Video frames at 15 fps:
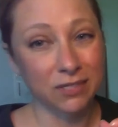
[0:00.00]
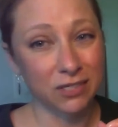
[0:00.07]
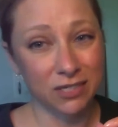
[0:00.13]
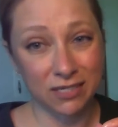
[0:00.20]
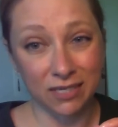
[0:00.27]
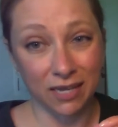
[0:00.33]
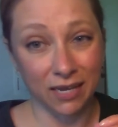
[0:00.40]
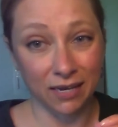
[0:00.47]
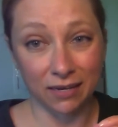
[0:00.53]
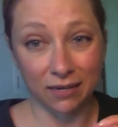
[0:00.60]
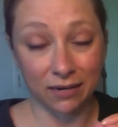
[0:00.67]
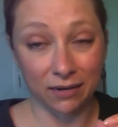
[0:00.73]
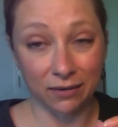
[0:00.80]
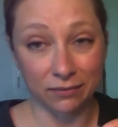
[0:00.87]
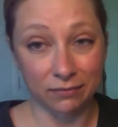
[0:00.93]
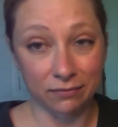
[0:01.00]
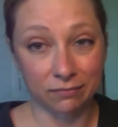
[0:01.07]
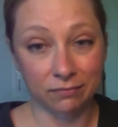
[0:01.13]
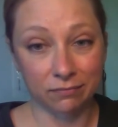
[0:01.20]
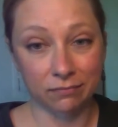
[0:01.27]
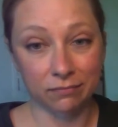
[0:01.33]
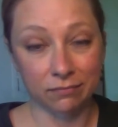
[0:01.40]
Just like, you know,
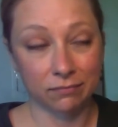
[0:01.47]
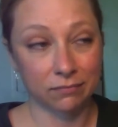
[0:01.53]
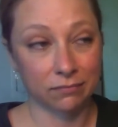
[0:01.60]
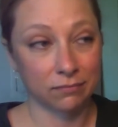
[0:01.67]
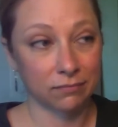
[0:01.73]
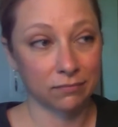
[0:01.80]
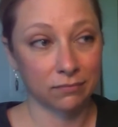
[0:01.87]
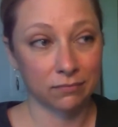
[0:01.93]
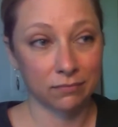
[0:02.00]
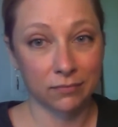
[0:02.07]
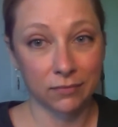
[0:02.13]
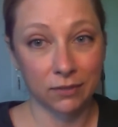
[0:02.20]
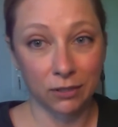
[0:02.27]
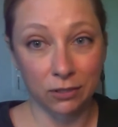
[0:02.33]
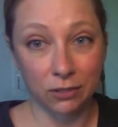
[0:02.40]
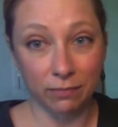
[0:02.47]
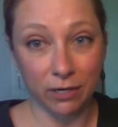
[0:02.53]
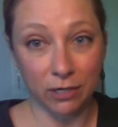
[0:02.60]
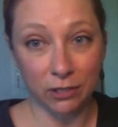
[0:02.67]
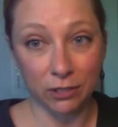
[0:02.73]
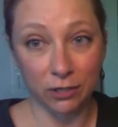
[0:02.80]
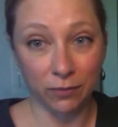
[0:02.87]
you should
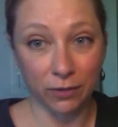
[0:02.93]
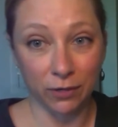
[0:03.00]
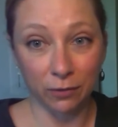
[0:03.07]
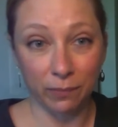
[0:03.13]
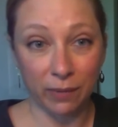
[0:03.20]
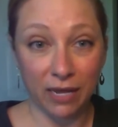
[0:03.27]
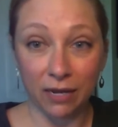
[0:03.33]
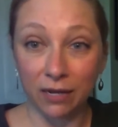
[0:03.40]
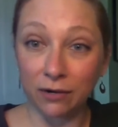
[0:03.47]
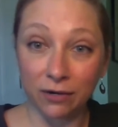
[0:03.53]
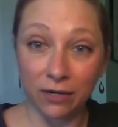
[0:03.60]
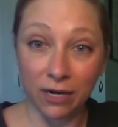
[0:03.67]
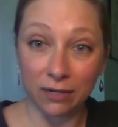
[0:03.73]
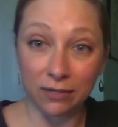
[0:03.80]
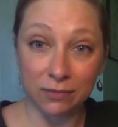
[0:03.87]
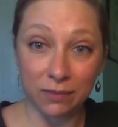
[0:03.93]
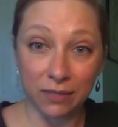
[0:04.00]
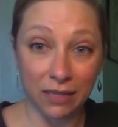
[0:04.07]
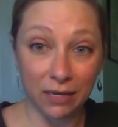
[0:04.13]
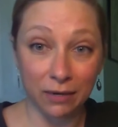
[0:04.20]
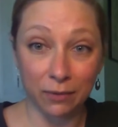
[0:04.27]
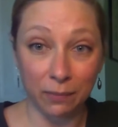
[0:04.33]
make sure when you're painting your nails
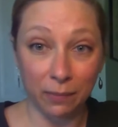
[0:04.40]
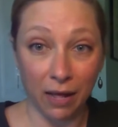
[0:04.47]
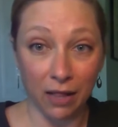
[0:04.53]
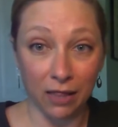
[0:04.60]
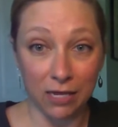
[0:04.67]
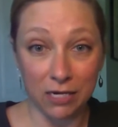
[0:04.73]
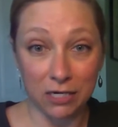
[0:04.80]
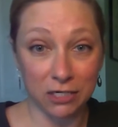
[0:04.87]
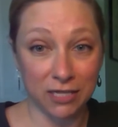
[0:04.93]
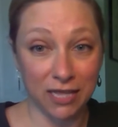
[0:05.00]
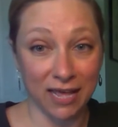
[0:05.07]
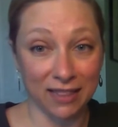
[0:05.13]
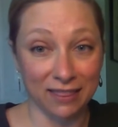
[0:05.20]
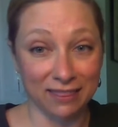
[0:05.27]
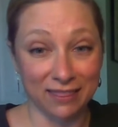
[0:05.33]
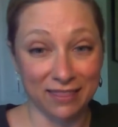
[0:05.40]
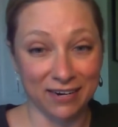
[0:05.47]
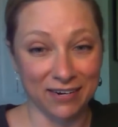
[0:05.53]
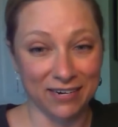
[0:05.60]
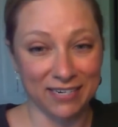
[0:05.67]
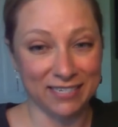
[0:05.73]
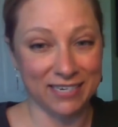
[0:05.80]
with liquid polish that
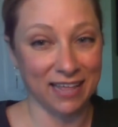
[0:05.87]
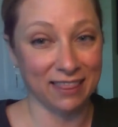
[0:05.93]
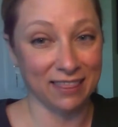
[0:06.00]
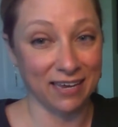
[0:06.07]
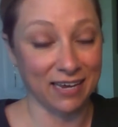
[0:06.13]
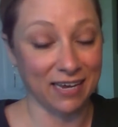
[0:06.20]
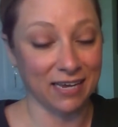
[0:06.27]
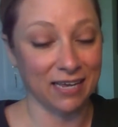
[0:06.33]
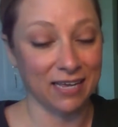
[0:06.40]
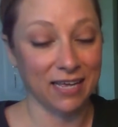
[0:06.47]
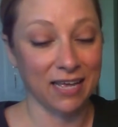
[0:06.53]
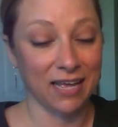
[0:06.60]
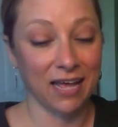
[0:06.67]
there is nothing